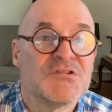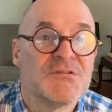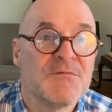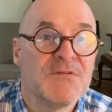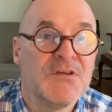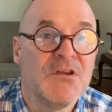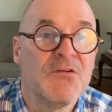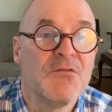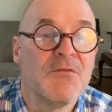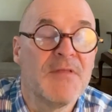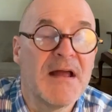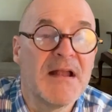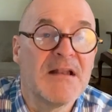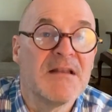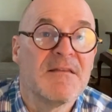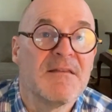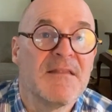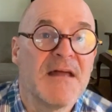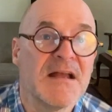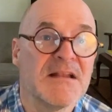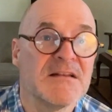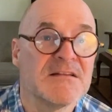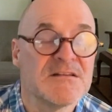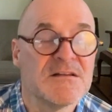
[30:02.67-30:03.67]
you know,
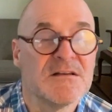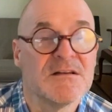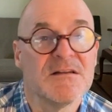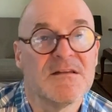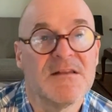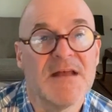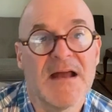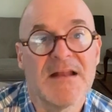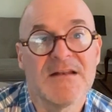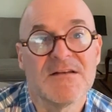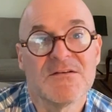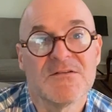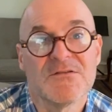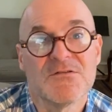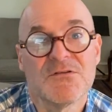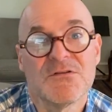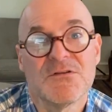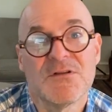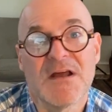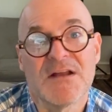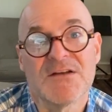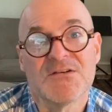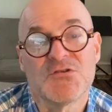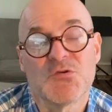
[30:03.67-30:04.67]

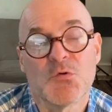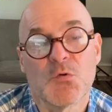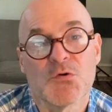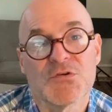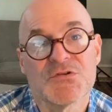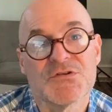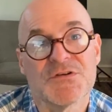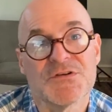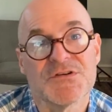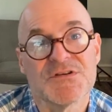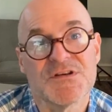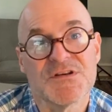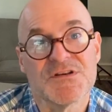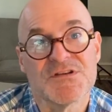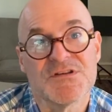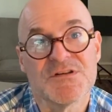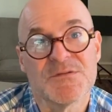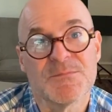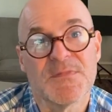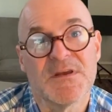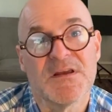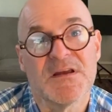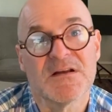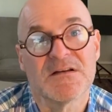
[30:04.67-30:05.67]
that dorsal
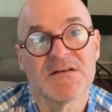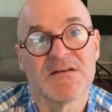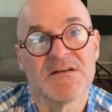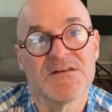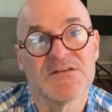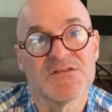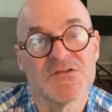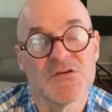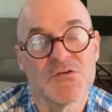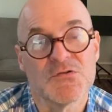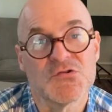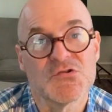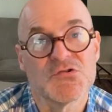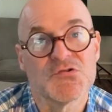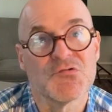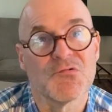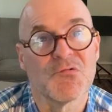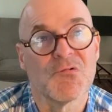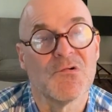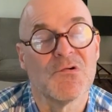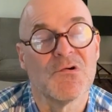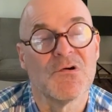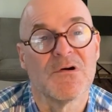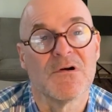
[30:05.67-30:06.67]
system kicked in so
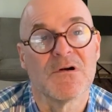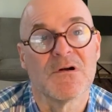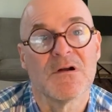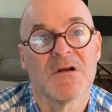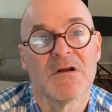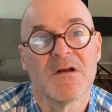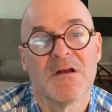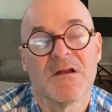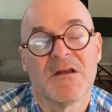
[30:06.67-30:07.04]
strong